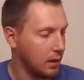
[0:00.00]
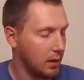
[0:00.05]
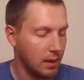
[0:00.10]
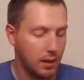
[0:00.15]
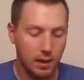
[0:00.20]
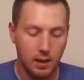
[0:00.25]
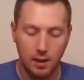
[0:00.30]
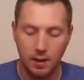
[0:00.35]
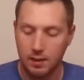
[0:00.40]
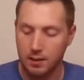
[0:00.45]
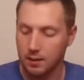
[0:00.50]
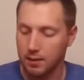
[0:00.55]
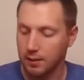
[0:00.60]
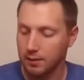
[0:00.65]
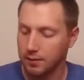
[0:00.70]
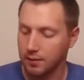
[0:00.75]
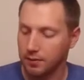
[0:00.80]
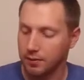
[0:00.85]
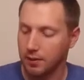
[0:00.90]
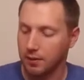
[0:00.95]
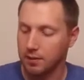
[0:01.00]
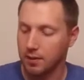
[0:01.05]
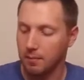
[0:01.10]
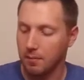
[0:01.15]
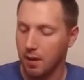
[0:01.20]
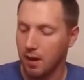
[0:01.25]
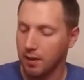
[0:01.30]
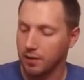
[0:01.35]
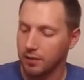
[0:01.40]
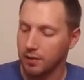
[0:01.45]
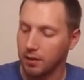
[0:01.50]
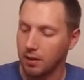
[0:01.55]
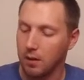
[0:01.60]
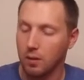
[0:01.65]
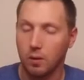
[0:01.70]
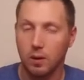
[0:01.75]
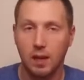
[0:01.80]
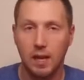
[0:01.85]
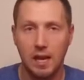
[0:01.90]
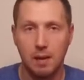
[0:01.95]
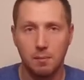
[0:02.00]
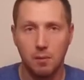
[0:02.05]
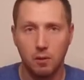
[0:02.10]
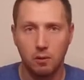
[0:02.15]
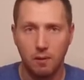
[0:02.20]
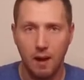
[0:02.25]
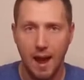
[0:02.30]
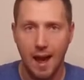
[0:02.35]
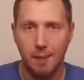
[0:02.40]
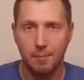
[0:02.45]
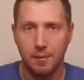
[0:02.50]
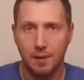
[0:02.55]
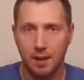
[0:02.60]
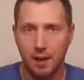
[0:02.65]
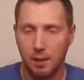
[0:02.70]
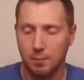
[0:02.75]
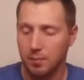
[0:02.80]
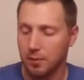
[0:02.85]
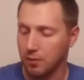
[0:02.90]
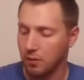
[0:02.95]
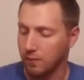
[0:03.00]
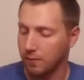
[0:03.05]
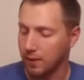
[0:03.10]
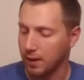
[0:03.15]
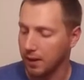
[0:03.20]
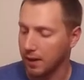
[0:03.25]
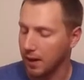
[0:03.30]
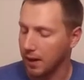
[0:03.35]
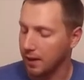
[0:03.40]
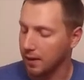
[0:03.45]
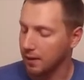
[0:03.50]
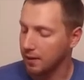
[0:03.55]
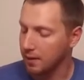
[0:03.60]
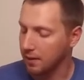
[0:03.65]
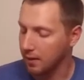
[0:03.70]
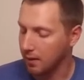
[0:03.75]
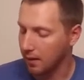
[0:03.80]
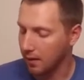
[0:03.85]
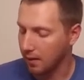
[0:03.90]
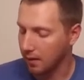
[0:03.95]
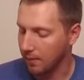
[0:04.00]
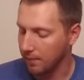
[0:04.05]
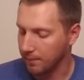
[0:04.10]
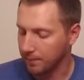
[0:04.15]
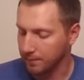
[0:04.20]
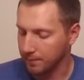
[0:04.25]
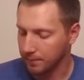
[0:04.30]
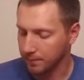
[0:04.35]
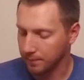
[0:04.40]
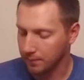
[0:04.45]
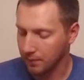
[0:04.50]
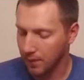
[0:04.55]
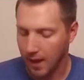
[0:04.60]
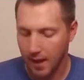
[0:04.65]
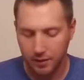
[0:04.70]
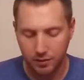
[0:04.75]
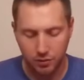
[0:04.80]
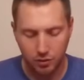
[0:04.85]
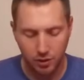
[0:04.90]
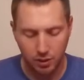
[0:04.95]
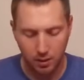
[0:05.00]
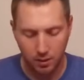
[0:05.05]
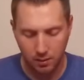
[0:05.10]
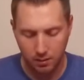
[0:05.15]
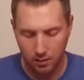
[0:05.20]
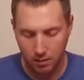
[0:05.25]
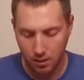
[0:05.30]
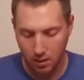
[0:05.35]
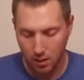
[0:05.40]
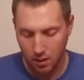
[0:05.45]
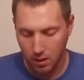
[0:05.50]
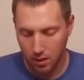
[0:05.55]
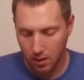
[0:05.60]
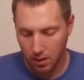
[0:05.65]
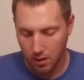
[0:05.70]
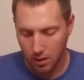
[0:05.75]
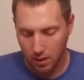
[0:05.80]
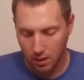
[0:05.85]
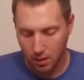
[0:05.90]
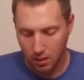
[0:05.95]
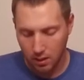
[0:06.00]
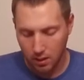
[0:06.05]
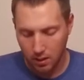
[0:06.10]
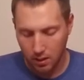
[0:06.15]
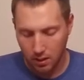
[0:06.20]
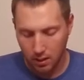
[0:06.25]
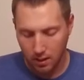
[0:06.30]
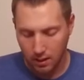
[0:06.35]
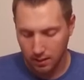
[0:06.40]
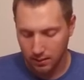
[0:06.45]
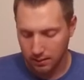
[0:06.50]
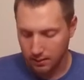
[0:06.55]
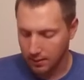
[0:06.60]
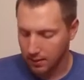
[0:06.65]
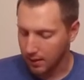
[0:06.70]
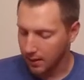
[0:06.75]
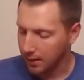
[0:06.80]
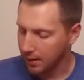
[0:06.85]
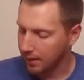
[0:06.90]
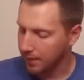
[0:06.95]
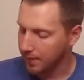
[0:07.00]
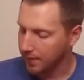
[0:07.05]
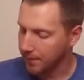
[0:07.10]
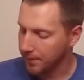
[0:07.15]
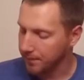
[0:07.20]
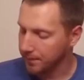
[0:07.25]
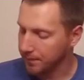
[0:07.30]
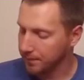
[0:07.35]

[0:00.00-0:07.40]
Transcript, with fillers: and this is just a mossy oak camo wrap that I put over the gun last year. And I've